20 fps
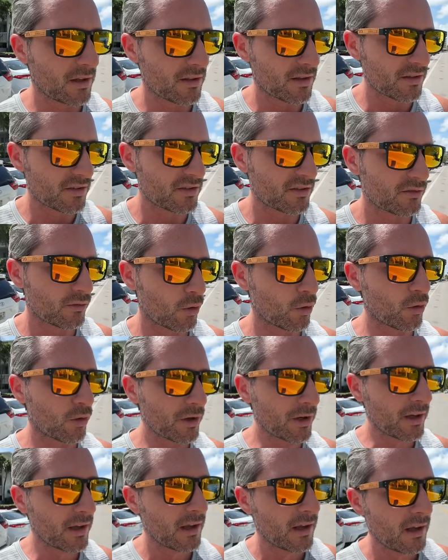this
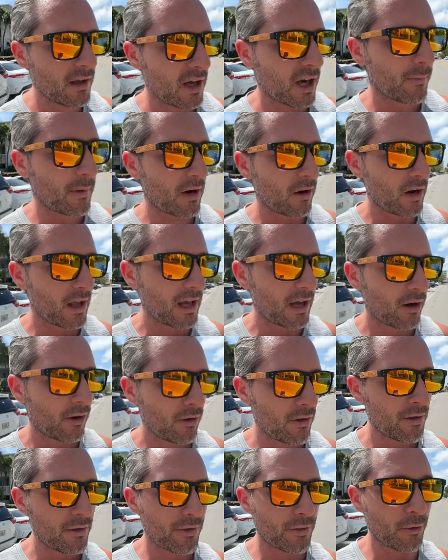story about how
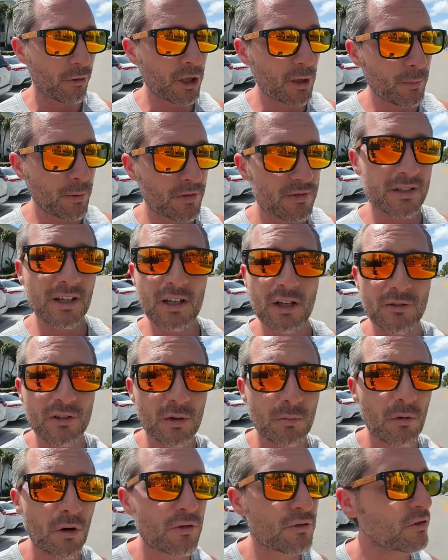thirty percent of
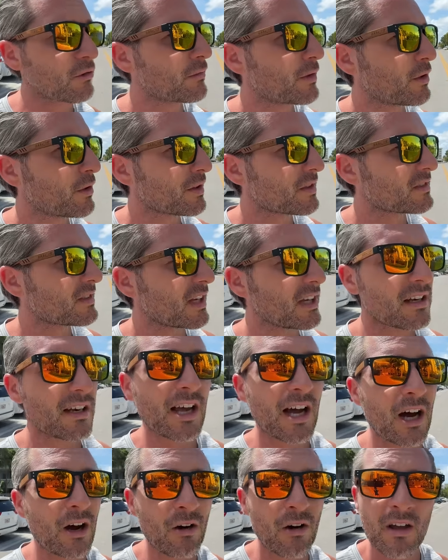commercial real estate
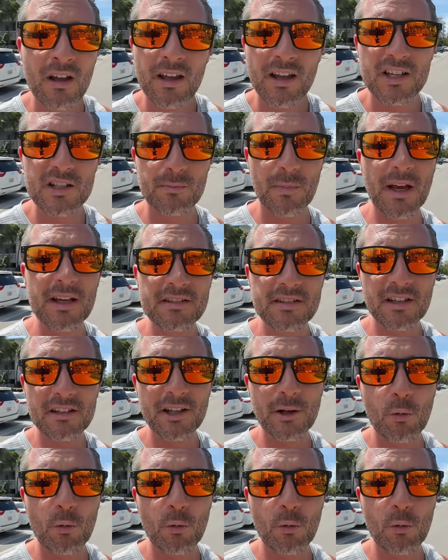now is basically